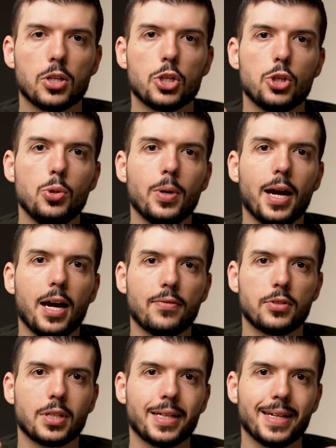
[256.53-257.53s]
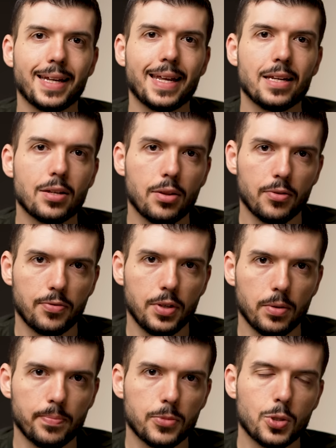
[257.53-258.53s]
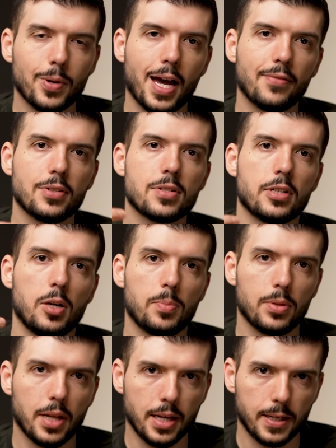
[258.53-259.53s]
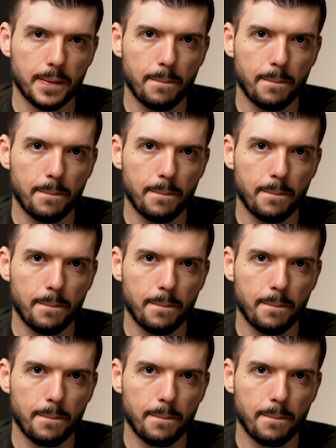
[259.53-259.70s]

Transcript: you have to get into the field. You have to start playing.